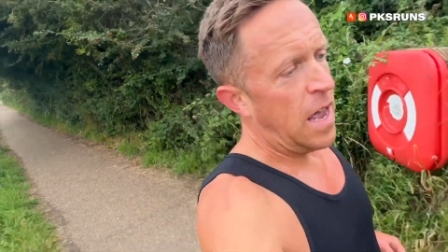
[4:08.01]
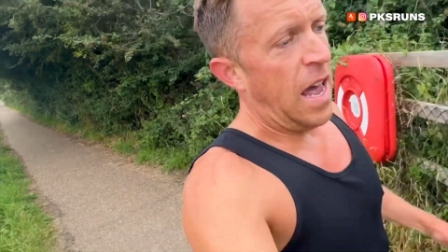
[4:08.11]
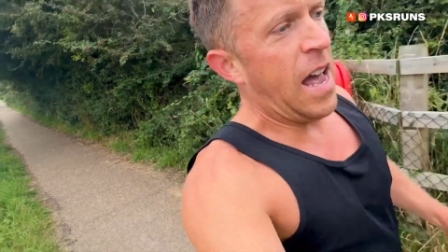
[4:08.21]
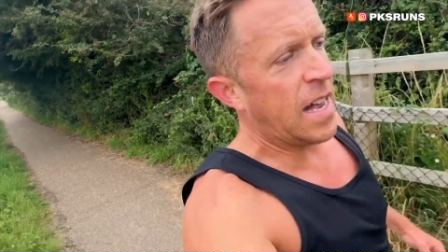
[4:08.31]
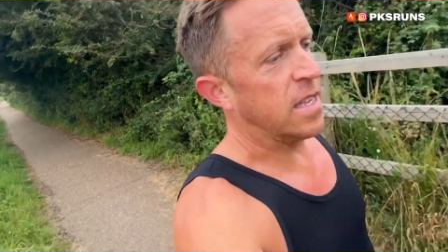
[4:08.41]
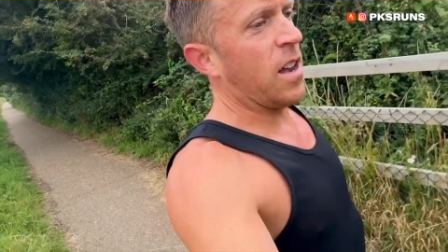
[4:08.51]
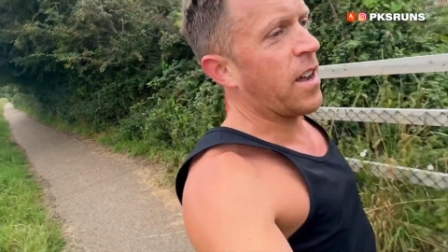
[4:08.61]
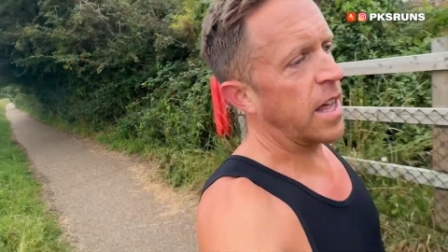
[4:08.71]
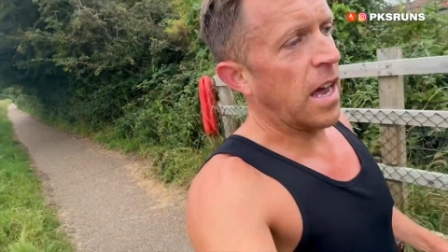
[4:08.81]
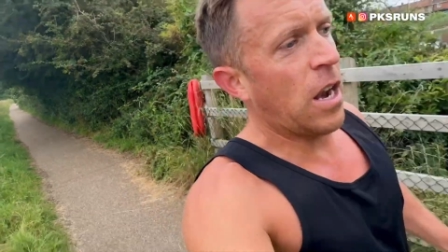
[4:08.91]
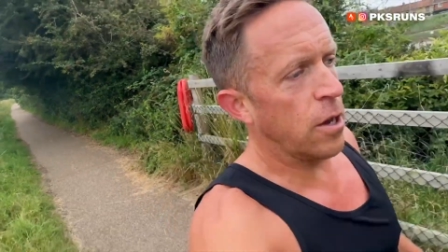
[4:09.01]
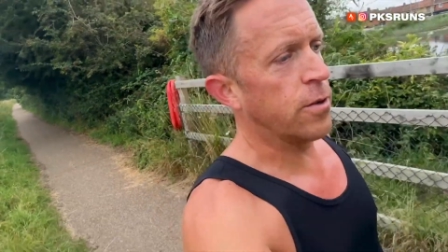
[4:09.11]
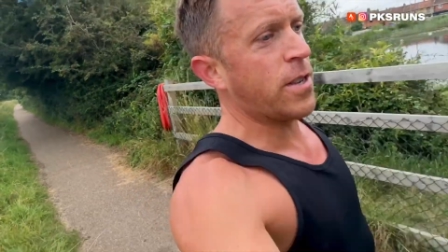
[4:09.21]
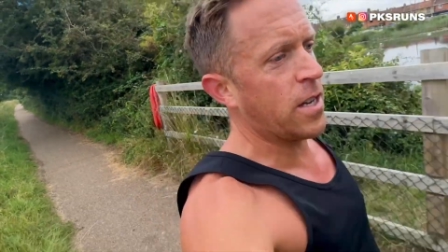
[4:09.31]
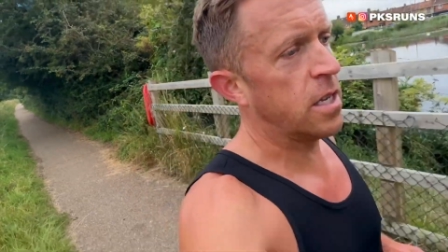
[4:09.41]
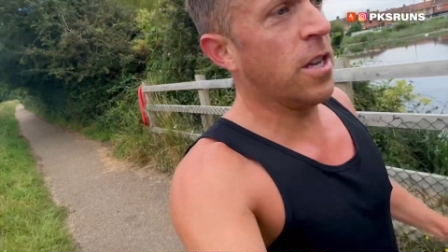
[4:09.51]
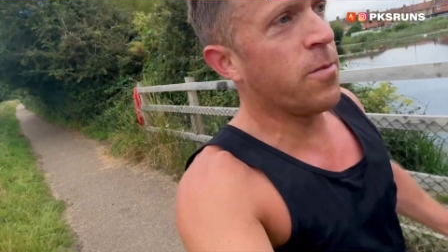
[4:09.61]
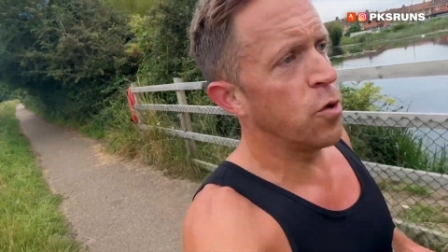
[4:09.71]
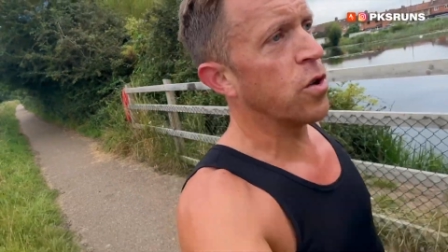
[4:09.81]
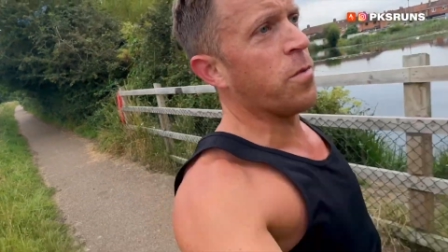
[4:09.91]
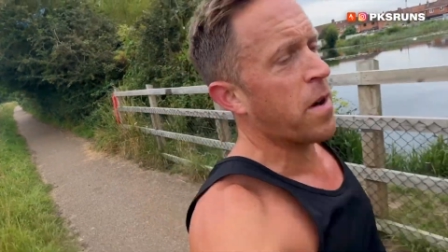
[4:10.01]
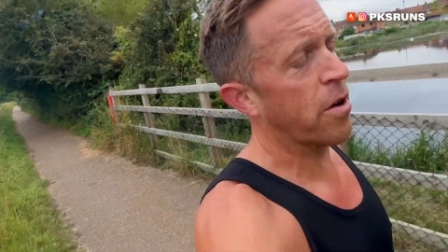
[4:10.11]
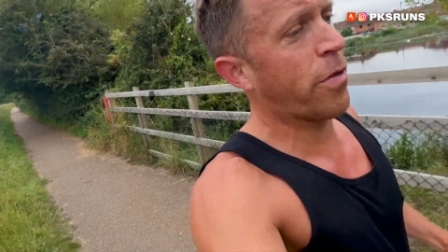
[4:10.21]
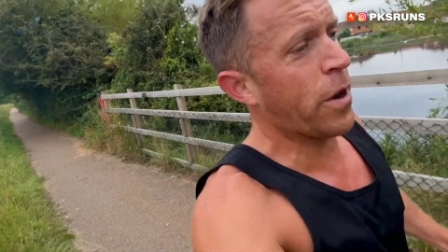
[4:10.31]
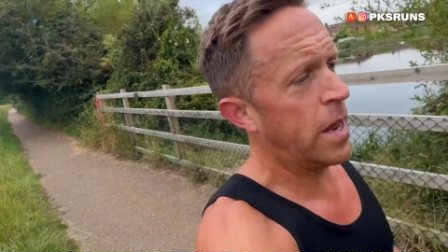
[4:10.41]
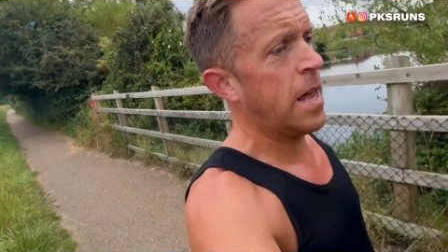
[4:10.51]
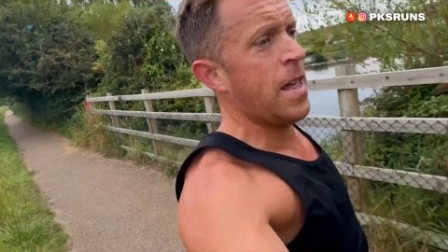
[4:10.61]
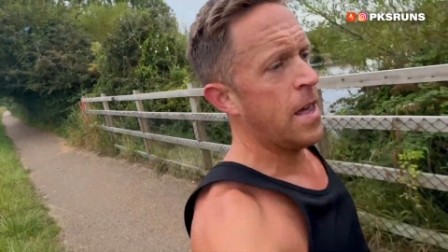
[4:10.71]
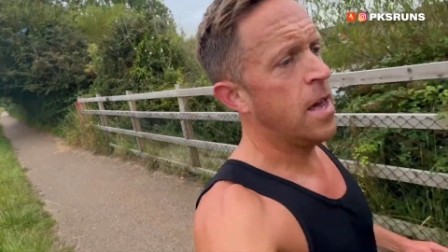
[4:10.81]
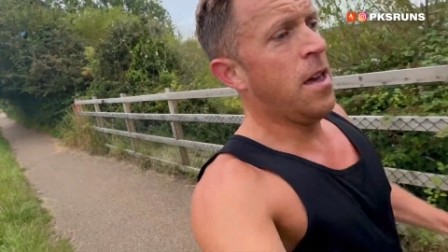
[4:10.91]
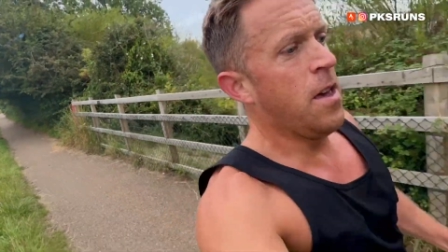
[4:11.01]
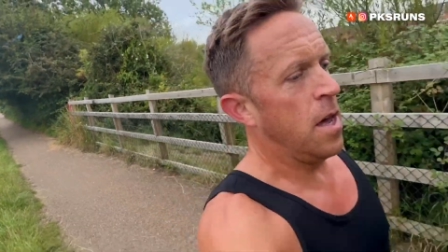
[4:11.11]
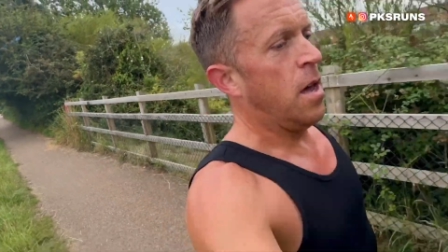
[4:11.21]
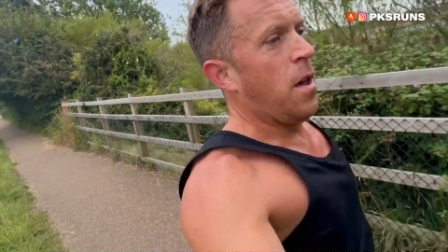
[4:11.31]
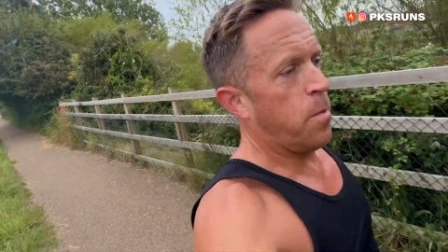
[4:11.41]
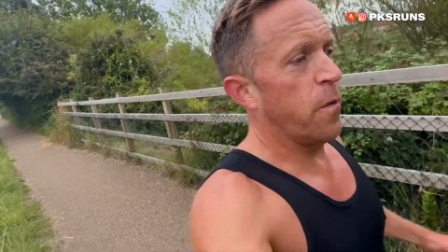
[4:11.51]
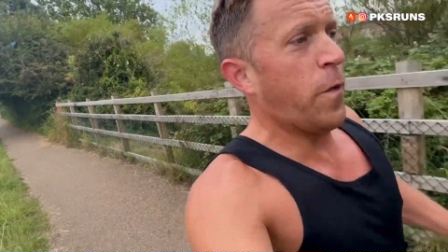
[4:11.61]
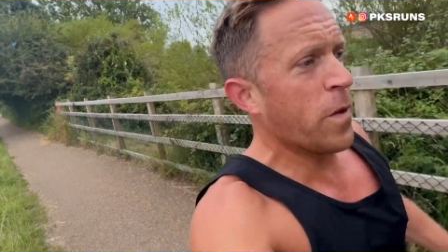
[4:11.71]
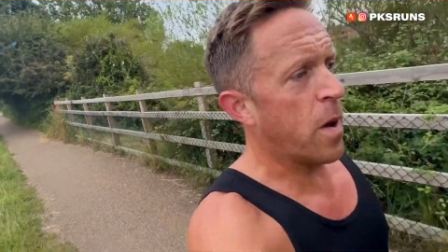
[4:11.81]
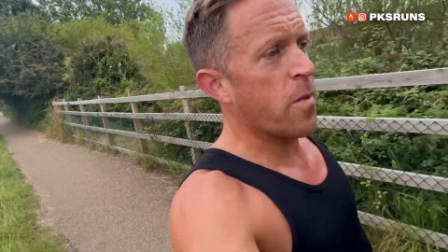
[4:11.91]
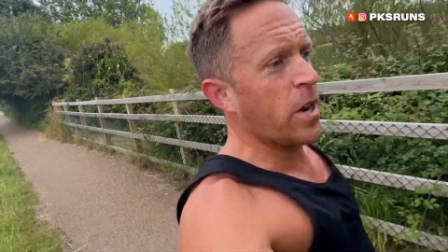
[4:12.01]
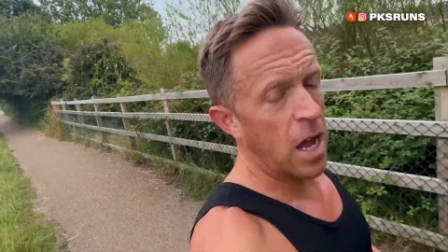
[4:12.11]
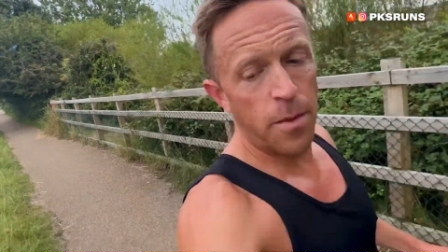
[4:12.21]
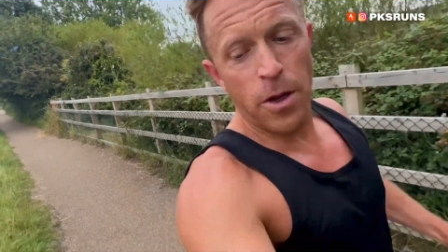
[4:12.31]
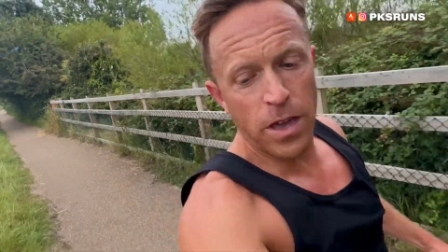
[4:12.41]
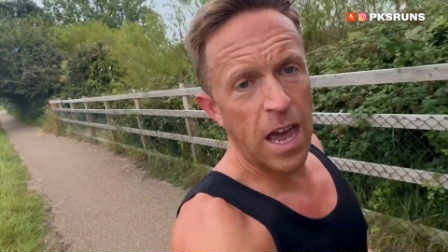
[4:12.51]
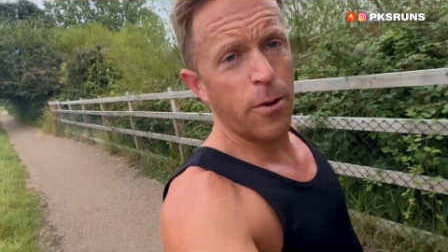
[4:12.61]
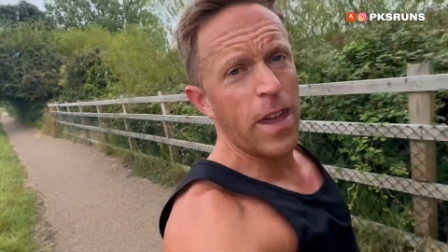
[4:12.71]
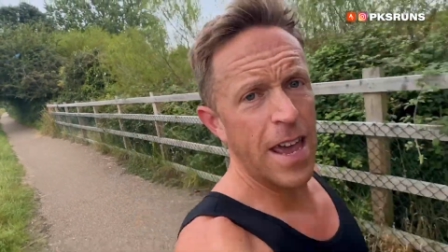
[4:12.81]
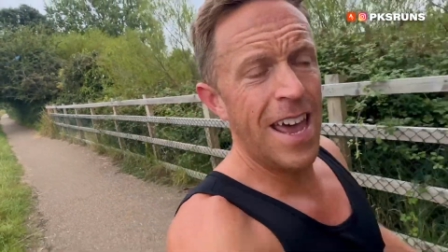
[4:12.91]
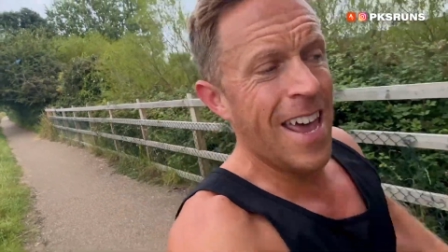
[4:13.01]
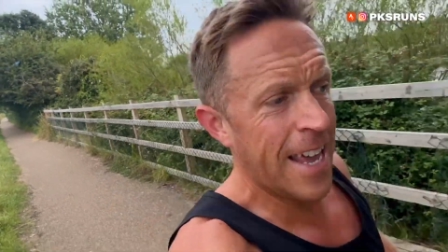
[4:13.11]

as I get closer to the Morecambe Marathon. But for the moment, I'm okay with it.